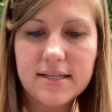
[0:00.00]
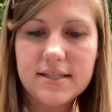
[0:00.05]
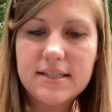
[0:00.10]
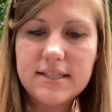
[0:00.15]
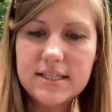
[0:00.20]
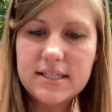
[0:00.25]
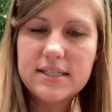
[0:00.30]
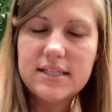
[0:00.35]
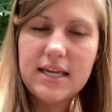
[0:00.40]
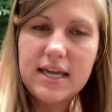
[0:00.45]

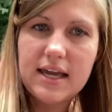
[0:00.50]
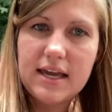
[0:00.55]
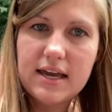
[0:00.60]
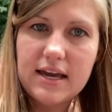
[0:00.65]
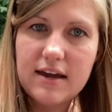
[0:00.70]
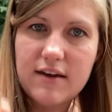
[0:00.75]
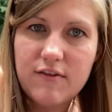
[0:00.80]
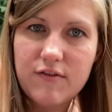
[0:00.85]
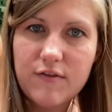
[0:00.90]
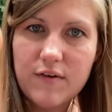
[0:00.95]
to see
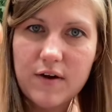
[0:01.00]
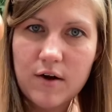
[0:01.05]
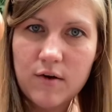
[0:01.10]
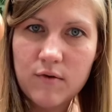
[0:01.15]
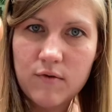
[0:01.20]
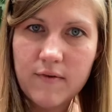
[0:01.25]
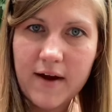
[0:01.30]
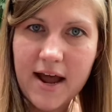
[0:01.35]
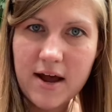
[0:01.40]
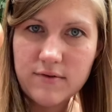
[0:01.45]
if a
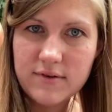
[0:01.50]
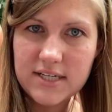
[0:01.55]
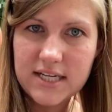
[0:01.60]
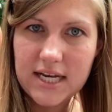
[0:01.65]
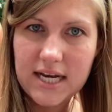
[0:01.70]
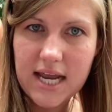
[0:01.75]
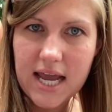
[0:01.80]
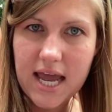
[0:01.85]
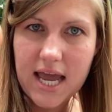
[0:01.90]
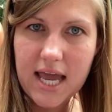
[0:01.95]

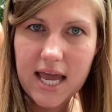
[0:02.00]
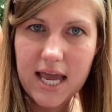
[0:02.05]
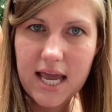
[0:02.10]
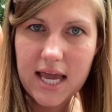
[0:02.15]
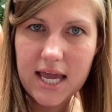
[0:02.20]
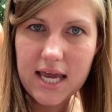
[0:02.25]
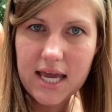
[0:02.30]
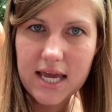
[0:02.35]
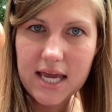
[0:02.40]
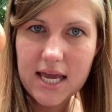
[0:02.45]
rounded
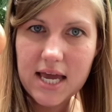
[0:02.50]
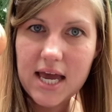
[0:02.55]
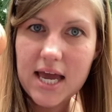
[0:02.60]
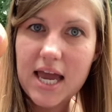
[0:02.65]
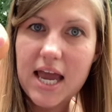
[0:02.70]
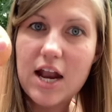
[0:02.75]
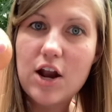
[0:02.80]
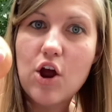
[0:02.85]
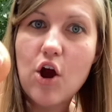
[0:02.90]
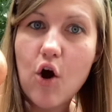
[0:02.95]
egg,
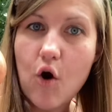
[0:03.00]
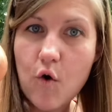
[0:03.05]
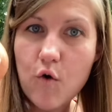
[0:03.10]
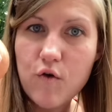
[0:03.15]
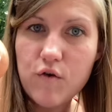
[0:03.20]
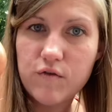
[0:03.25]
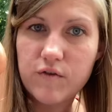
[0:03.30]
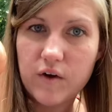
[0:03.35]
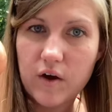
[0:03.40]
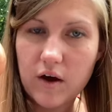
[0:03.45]
an
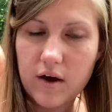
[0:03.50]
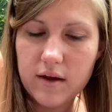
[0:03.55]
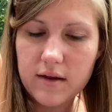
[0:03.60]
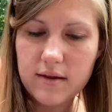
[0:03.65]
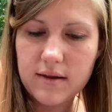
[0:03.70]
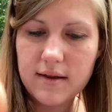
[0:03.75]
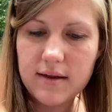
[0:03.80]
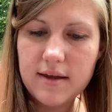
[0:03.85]
oval,